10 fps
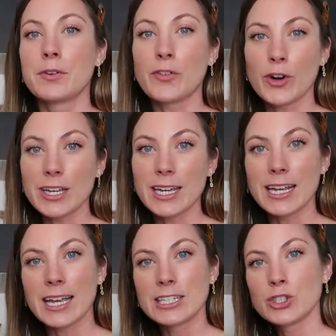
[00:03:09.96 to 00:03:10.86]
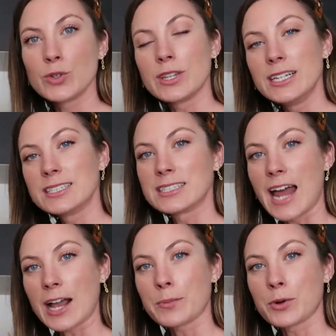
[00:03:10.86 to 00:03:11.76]
Before getting into the
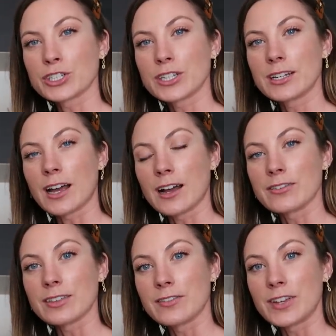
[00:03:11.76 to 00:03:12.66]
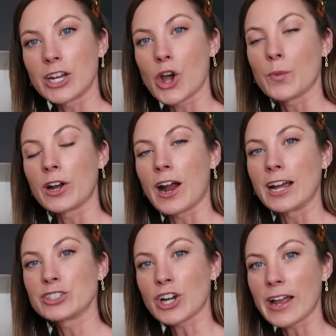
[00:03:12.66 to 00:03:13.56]
snack portion of the video where
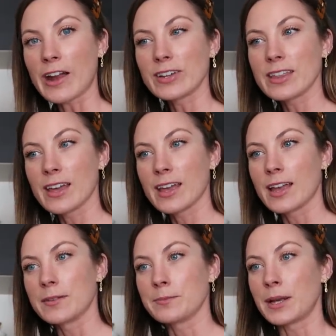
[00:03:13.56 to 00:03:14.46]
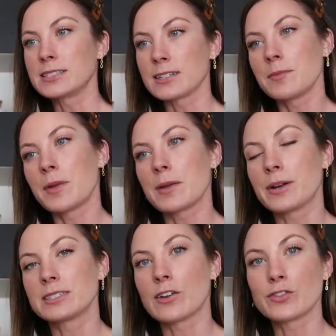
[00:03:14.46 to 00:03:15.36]
I try everything and basically make
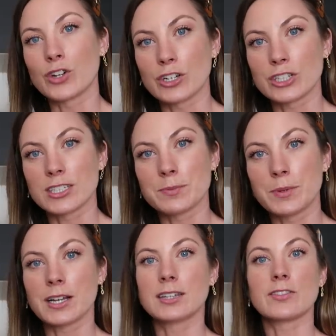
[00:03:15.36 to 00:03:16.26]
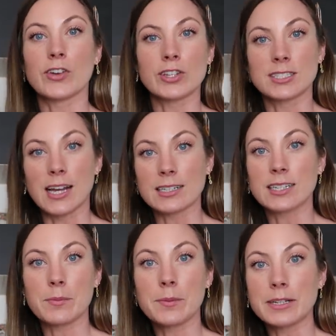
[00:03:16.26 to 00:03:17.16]
myself nauseous because of all the
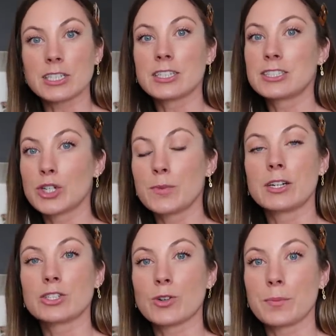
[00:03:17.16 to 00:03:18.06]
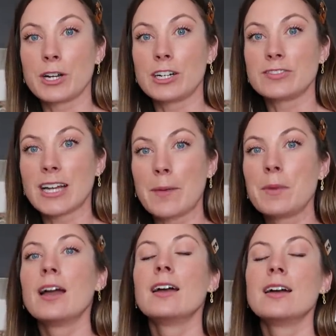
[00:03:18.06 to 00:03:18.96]
snacks I'm about to consume in a short period of
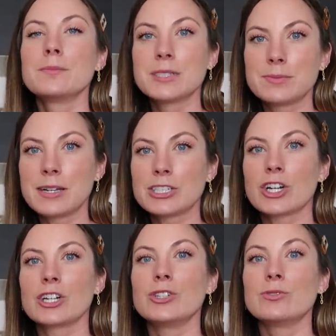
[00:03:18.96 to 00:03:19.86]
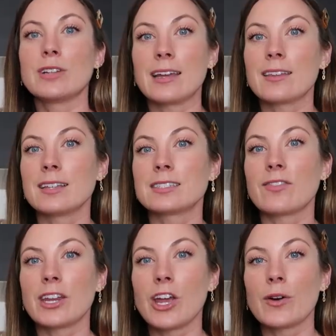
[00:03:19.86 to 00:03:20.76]
time, please make sure you like this
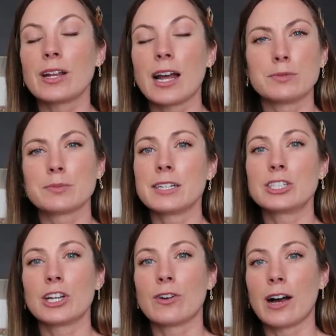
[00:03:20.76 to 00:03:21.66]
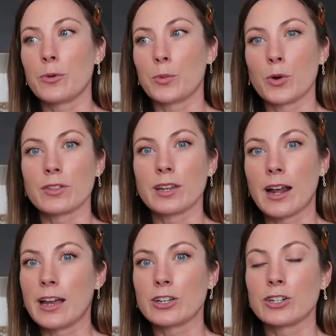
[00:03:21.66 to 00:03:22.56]
video. It helps my channel out more
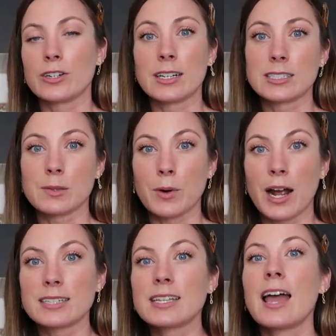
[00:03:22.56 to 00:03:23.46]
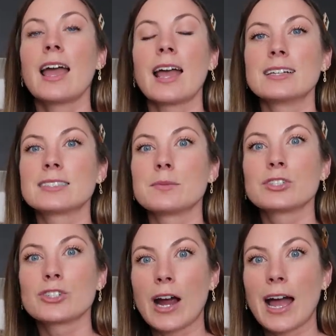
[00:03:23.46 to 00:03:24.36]
than I could express. And
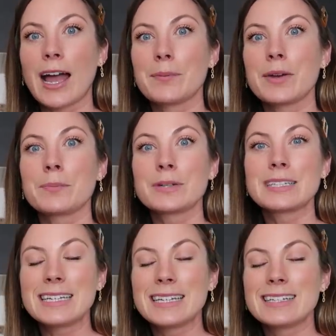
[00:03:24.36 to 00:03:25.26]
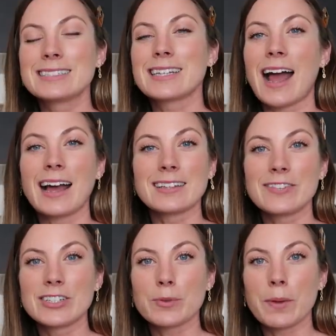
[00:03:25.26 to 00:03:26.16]
subscribe. Please, I
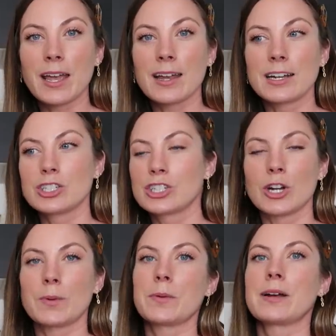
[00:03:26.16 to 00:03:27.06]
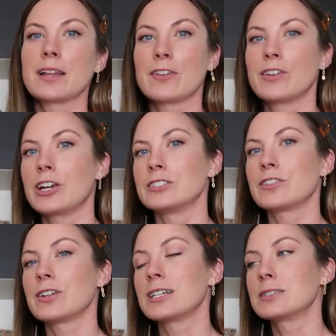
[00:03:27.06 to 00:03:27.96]
live in Japan and just share about my life here and
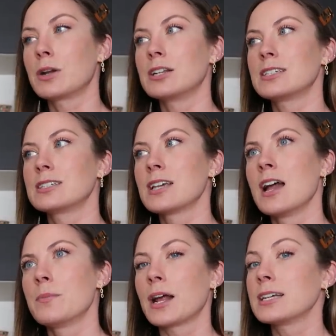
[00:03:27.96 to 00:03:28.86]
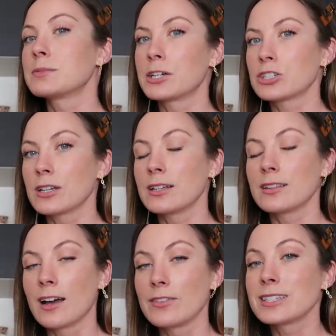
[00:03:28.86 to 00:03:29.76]
different experiences, but I especially
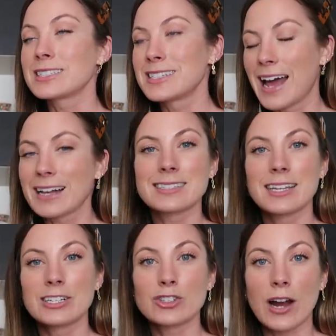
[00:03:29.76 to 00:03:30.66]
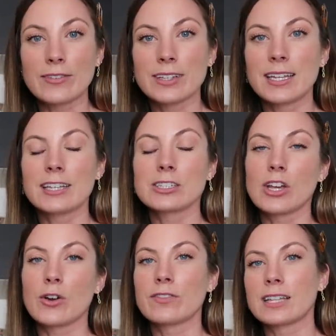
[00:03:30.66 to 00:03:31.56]
love snacks and traveling,
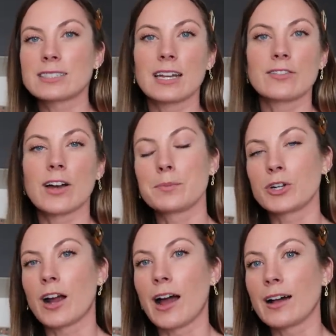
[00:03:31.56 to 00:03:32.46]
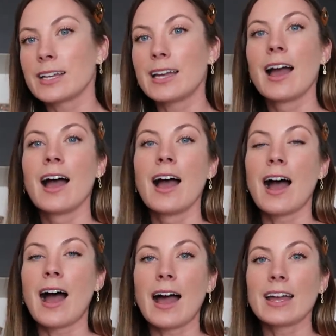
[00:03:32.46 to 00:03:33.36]
so if that's kind of up your alley,
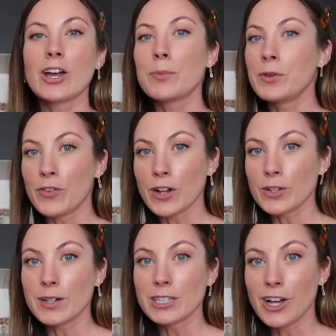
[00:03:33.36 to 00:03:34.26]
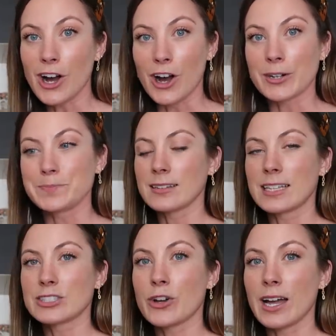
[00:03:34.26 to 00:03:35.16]
I hope you follow along.
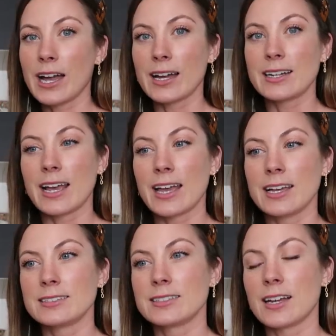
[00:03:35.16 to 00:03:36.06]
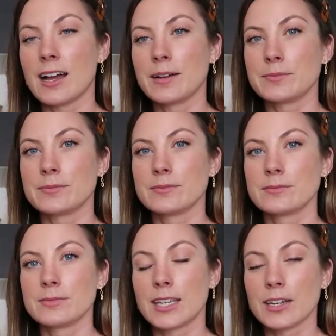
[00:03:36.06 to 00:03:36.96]
Let's go ahead and um,
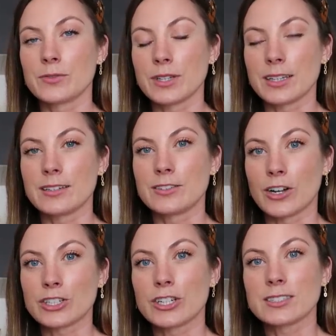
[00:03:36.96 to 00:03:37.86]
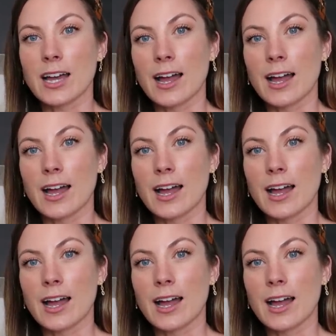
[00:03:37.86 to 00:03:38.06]
get really nauseous.